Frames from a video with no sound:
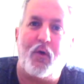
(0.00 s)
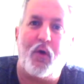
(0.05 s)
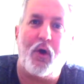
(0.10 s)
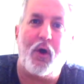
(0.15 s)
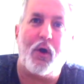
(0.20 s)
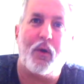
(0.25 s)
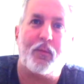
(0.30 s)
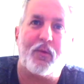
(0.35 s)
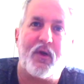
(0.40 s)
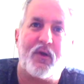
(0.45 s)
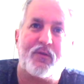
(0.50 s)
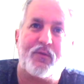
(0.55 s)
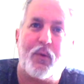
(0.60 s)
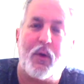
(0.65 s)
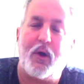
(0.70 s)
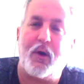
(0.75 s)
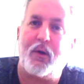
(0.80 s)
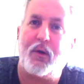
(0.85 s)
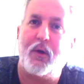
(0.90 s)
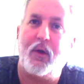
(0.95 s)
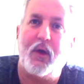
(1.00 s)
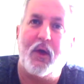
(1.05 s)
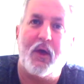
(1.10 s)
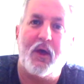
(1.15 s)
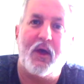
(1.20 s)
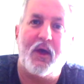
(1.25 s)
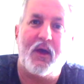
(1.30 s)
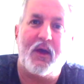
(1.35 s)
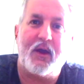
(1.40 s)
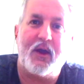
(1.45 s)
the forum, because we're,
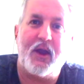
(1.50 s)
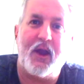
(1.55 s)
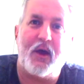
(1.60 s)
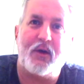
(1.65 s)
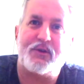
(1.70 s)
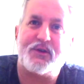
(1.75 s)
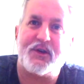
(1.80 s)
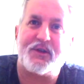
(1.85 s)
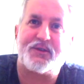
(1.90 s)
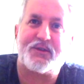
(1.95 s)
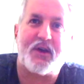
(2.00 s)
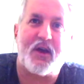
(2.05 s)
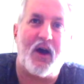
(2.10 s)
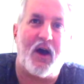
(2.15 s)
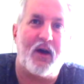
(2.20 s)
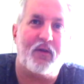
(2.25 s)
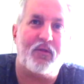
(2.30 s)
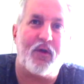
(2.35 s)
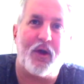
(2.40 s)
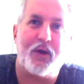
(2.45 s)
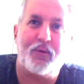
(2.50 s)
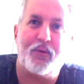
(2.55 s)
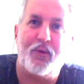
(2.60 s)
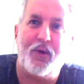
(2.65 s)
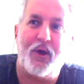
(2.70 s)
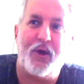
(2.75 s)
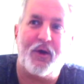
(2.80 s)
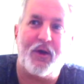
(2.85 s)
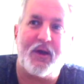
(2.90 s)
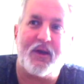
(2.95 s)
just
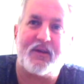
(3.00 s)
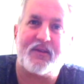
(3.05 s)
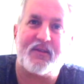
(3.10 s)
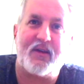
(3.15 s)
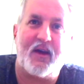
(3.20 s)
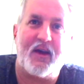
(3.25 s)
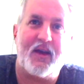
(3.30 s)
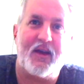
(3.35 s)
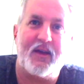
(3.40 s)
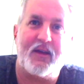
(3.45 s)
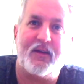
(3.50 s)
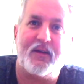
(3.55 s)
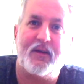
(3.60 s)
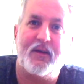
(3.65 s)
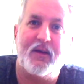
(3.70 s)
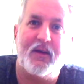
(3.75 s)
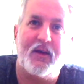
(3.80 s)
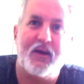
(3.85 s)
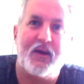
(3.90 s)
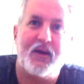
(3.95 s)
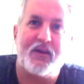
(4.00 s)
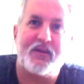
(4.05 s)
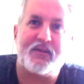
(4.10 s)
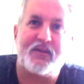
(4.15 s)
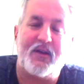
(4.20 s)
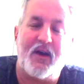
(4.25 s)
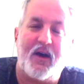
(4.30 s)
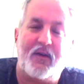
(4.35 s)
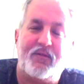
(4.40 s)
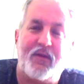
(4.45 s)
covering really exciting
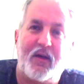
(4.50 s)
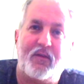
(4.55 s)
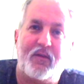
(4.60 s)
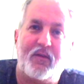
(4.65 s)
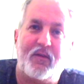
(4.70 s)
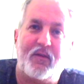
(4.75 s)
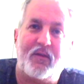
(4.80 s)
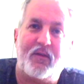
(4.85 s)
stuff.